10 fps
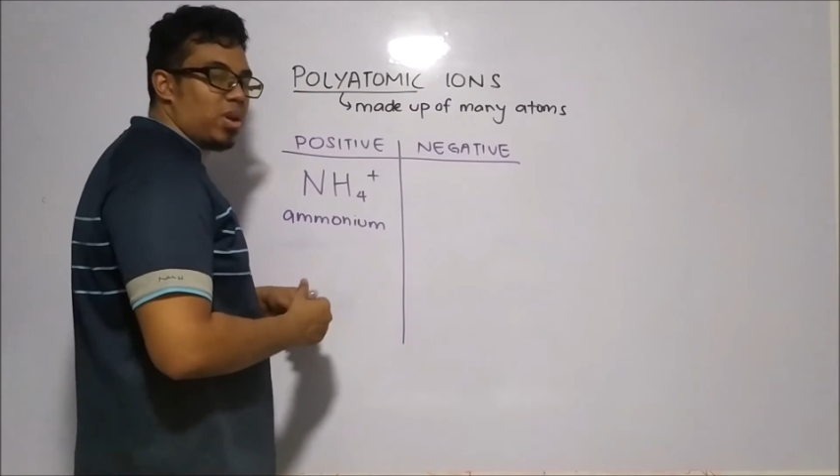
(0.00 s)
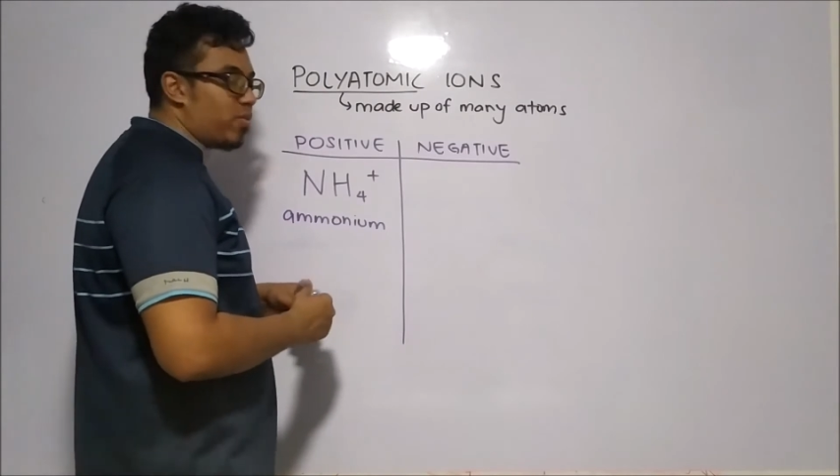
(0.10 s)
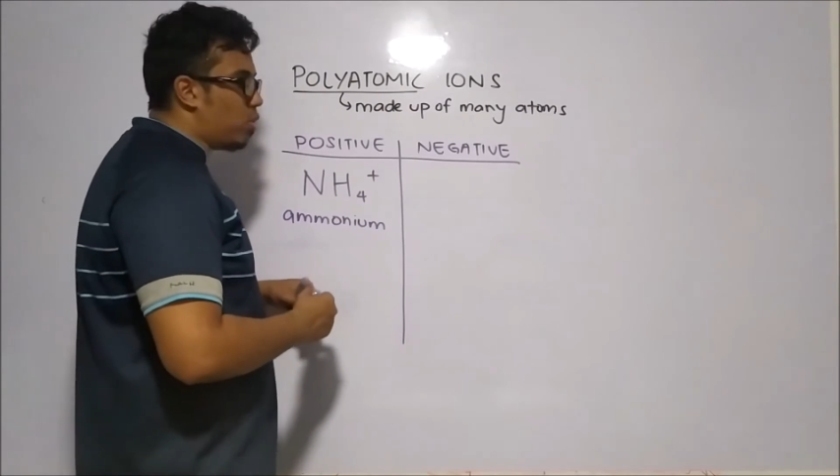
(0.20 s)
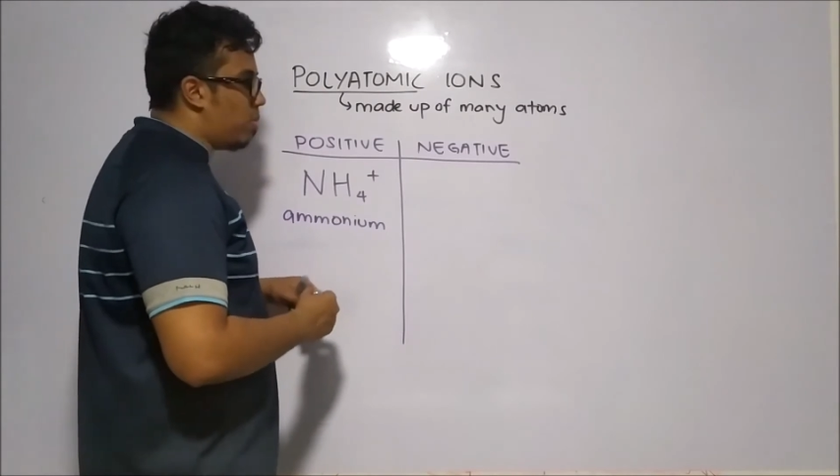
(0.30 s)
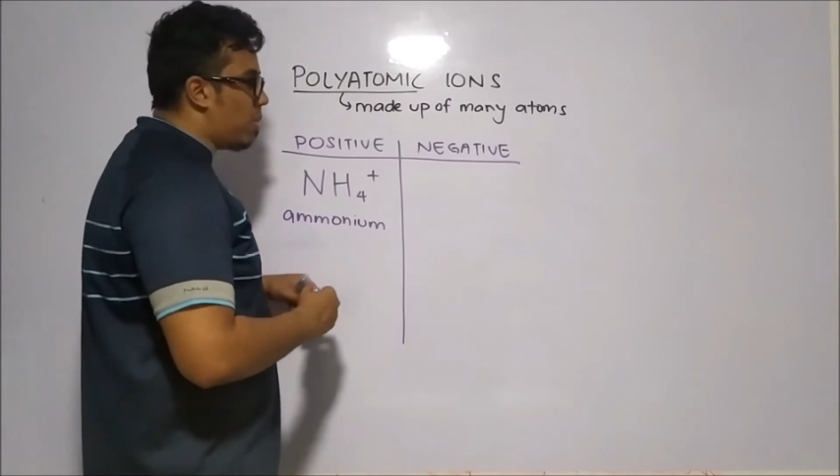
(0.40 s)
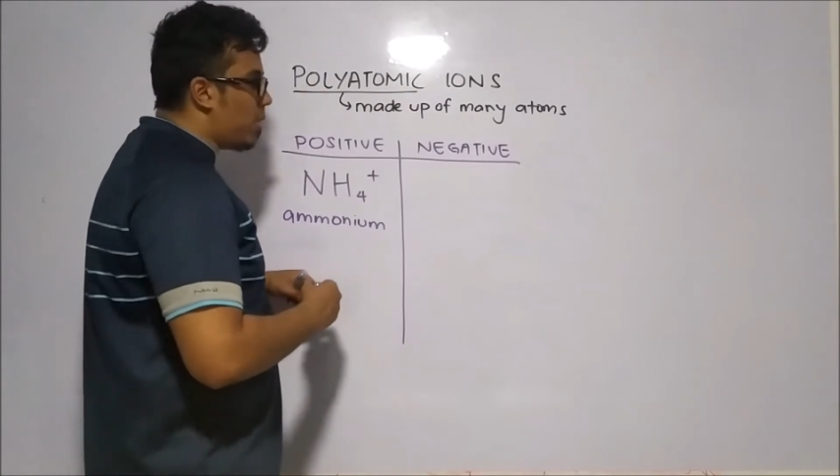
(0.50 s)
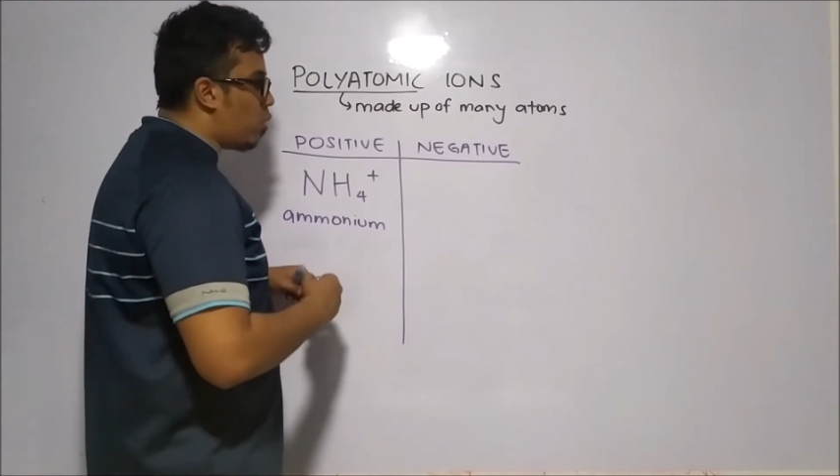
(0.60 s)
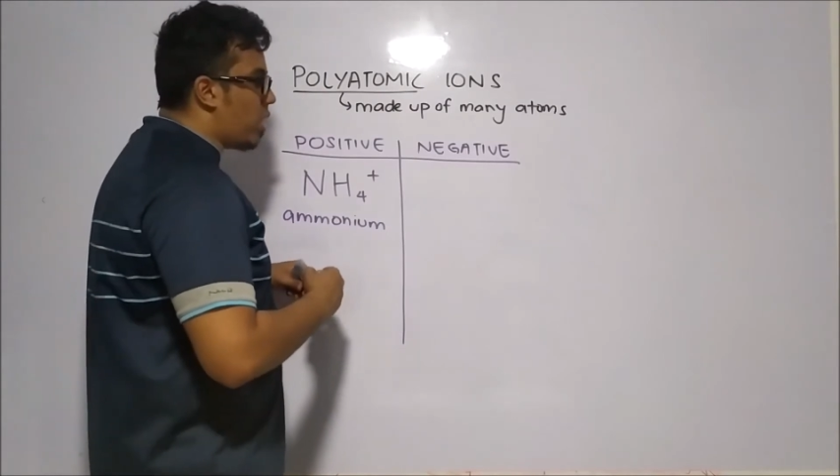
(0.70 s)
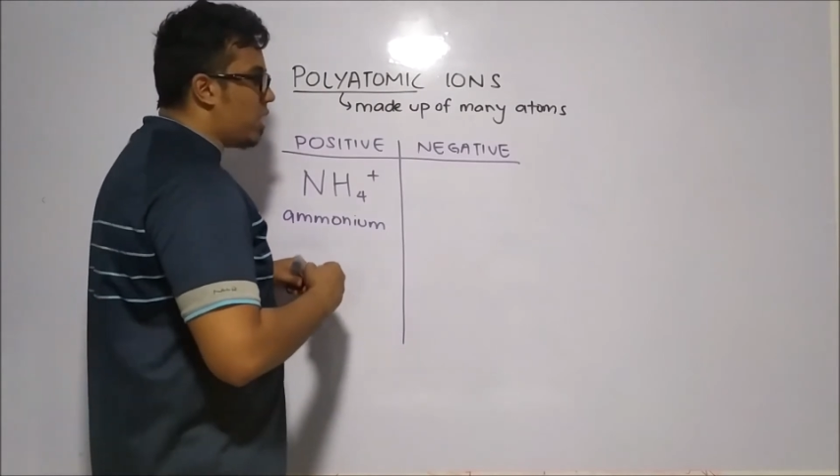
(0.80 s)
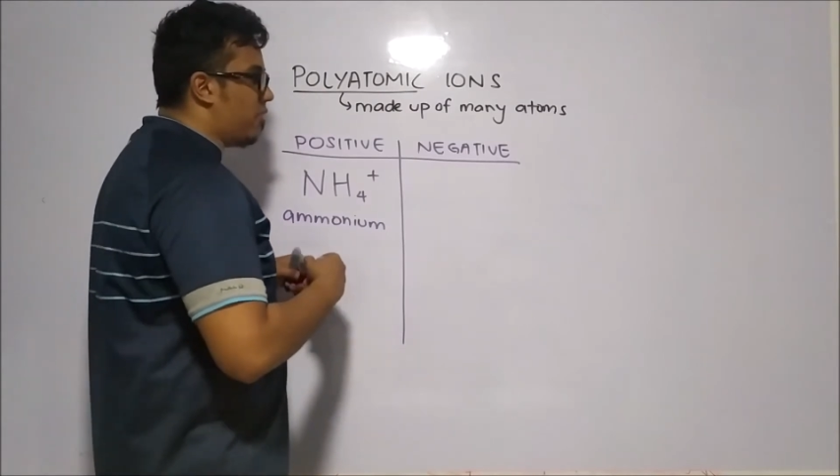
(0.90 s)
we have to remember
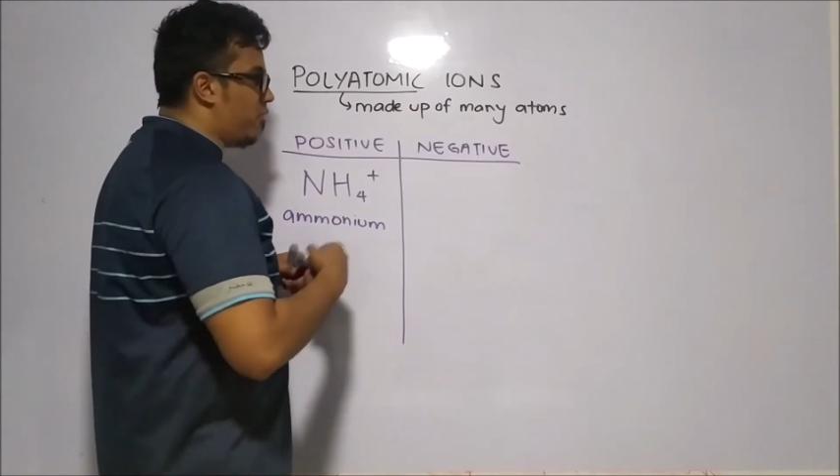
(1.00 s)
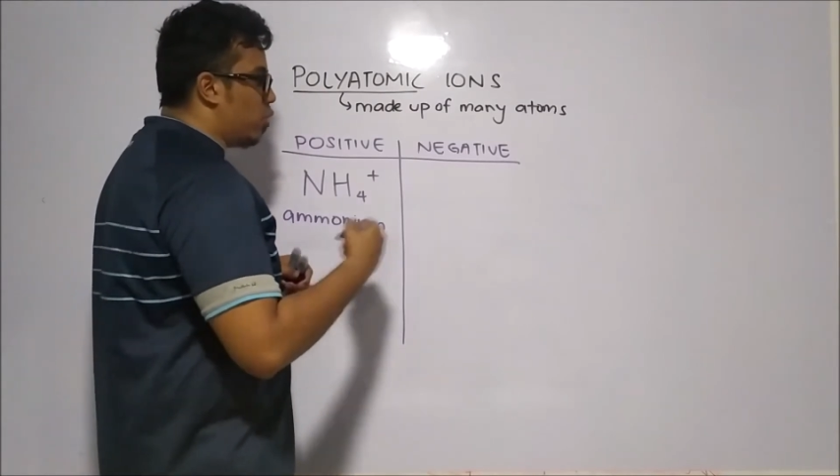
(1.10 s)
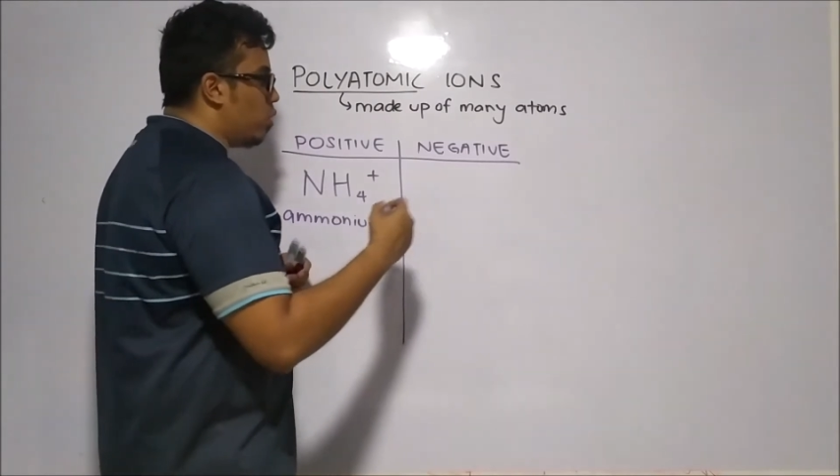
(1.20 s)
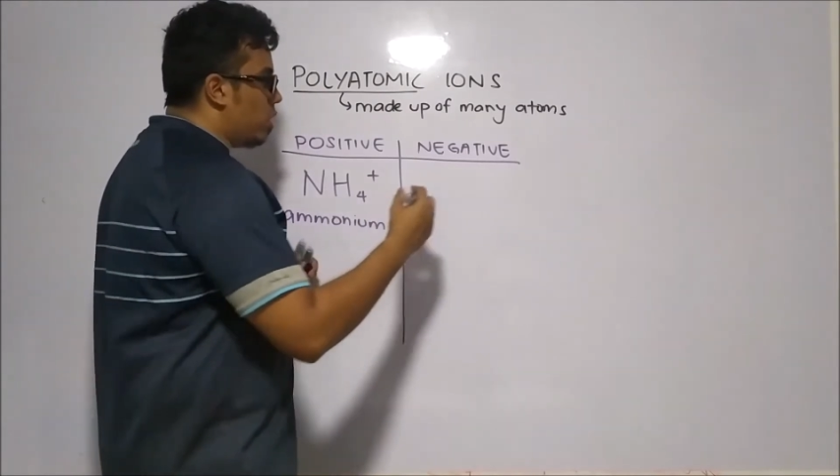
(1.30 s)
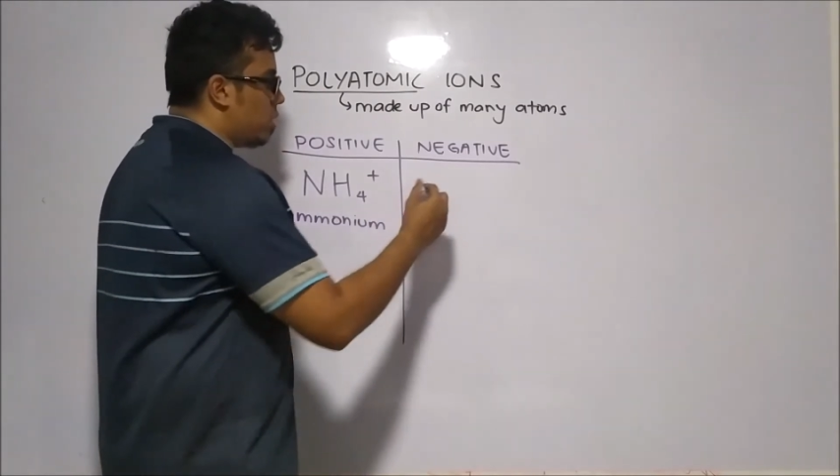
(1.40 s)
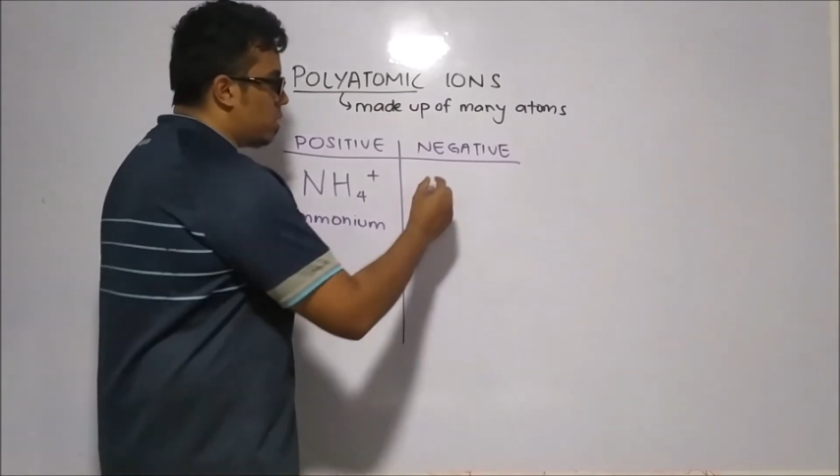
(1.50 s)
quite a few.